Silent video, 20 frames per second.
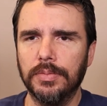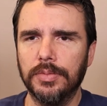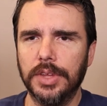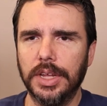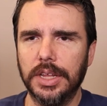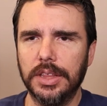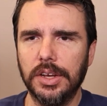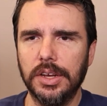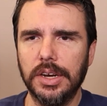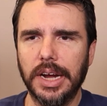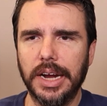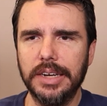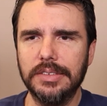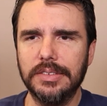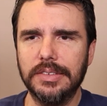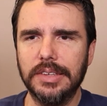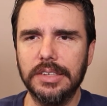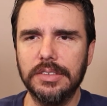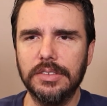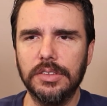that the United
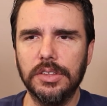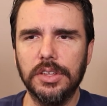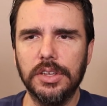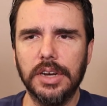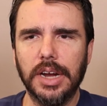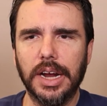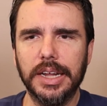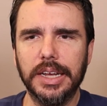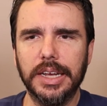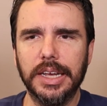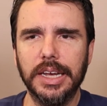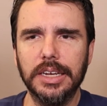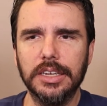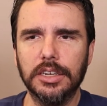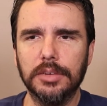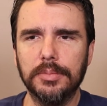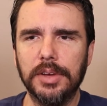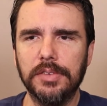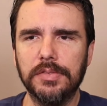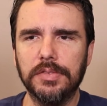States and the United
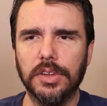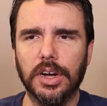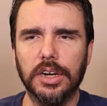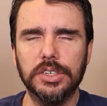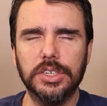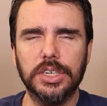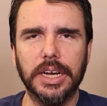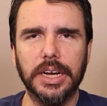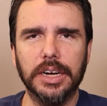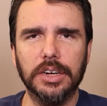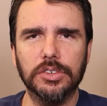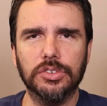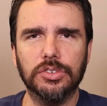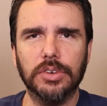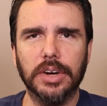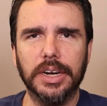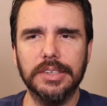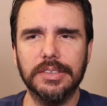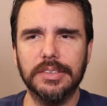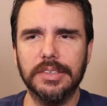Kingdom have launched
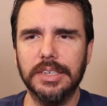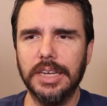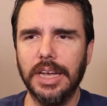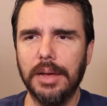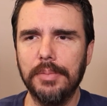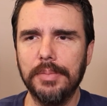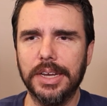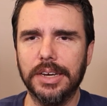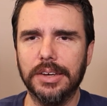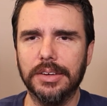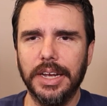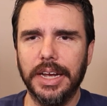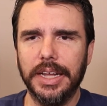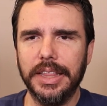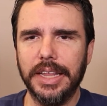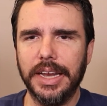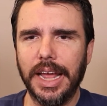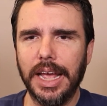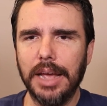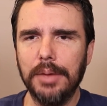airstrikes in Yemen in
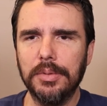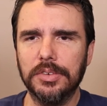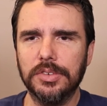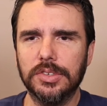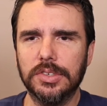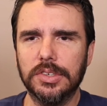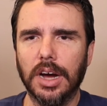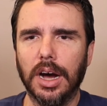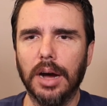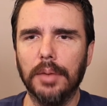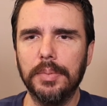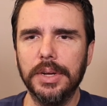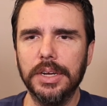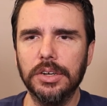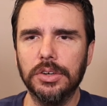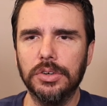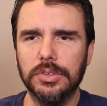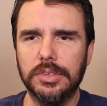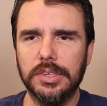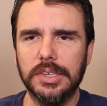the name of stopping
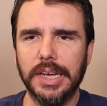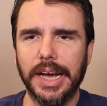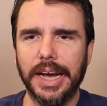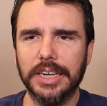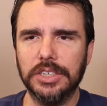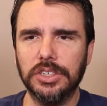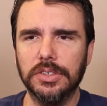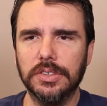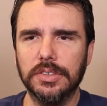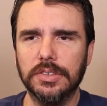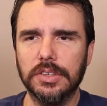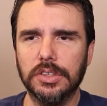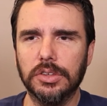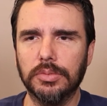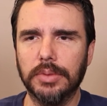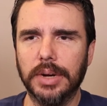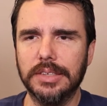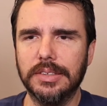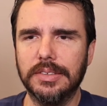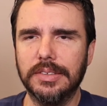Houthi actions in the
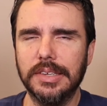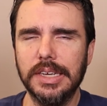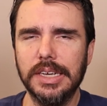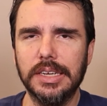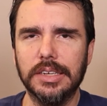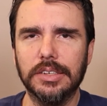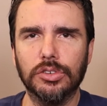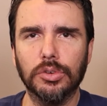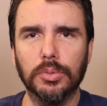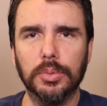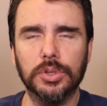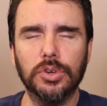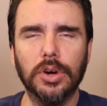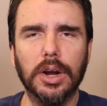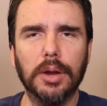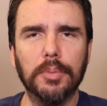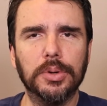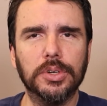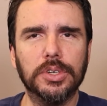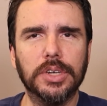Red Sea. So we're trying
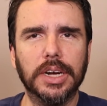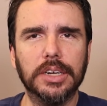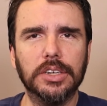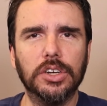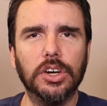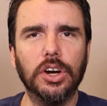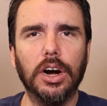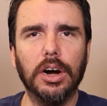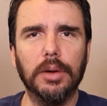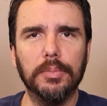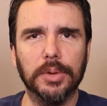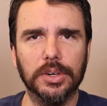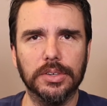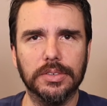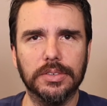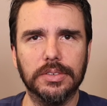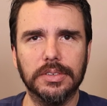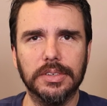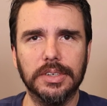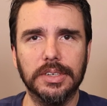to protect
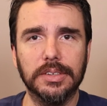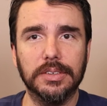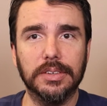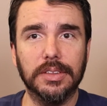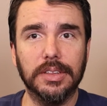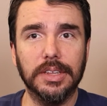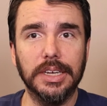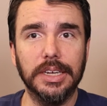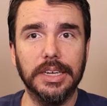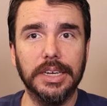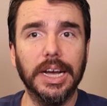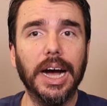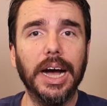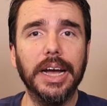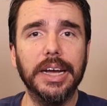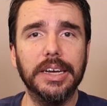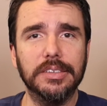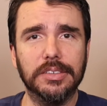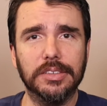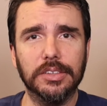commerce is the
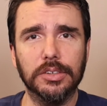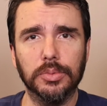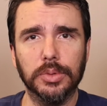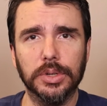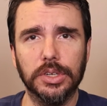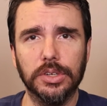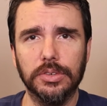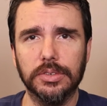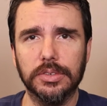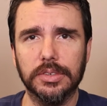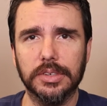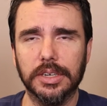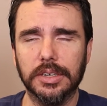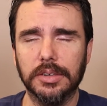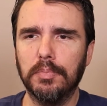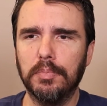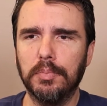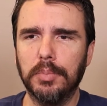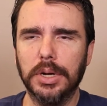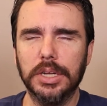guise that we're using.
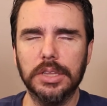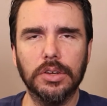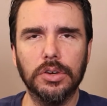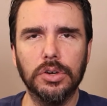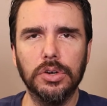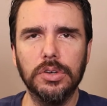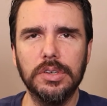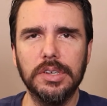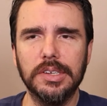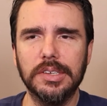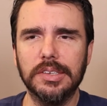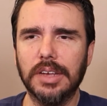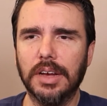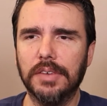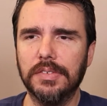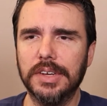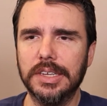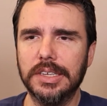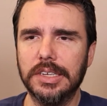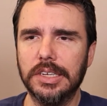But the Houthis
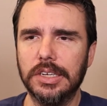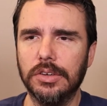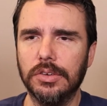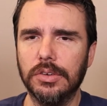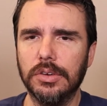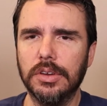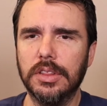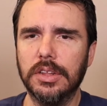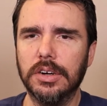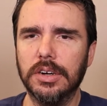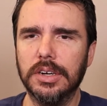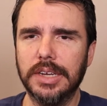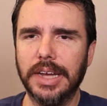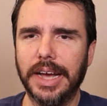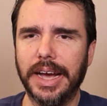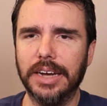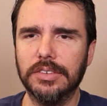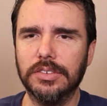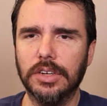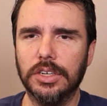have continued their
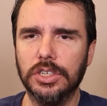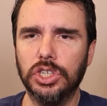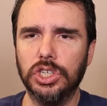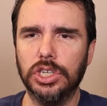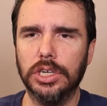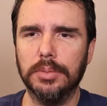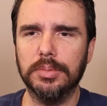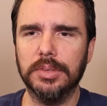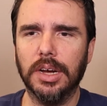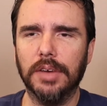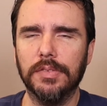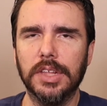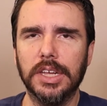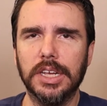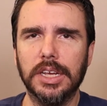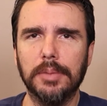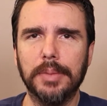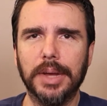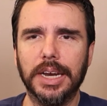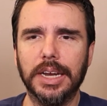attacks on ships off the
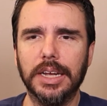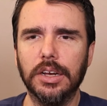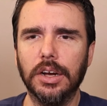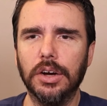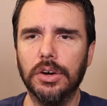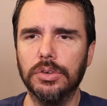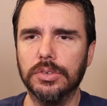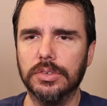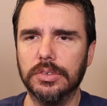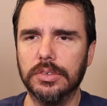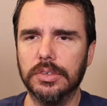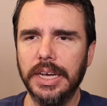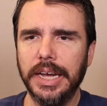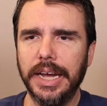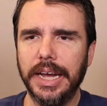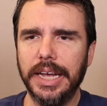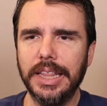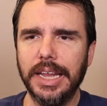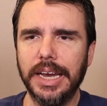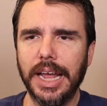Yemeni coast
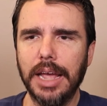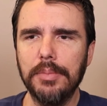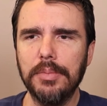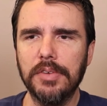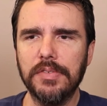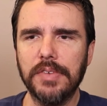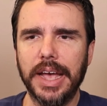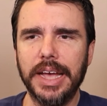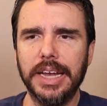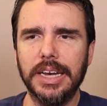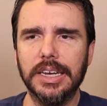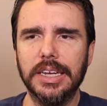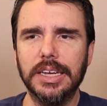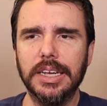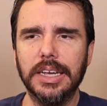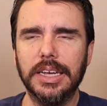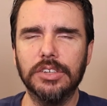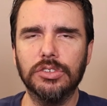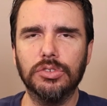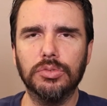in the name of
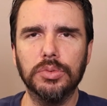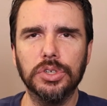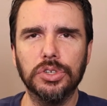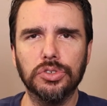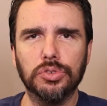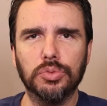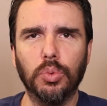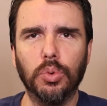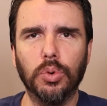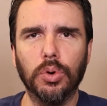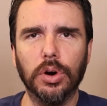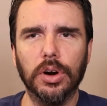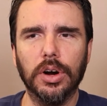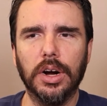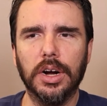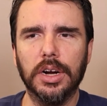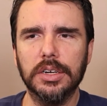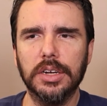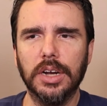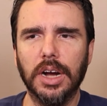ending Israel's war
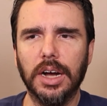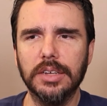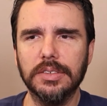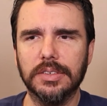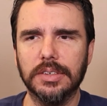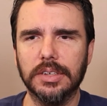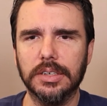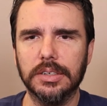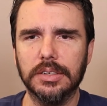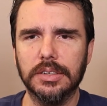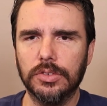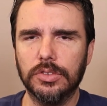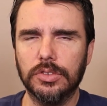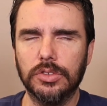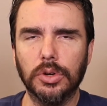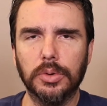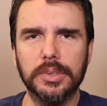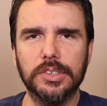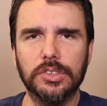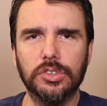on Gaza.
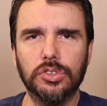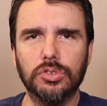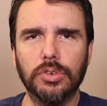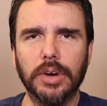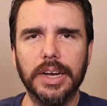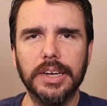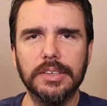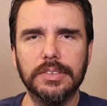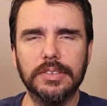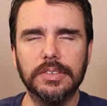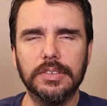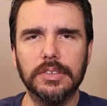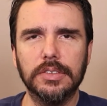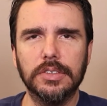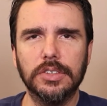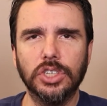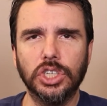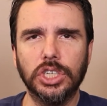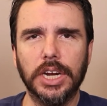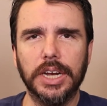So as strikes
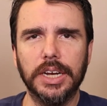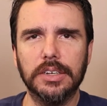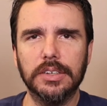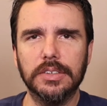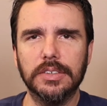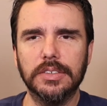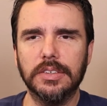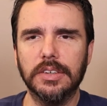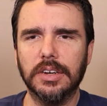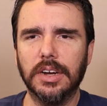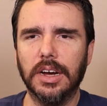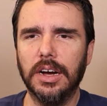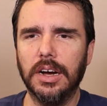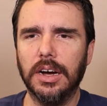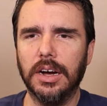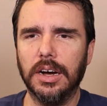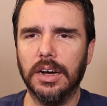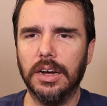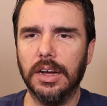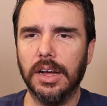shake Sana'a,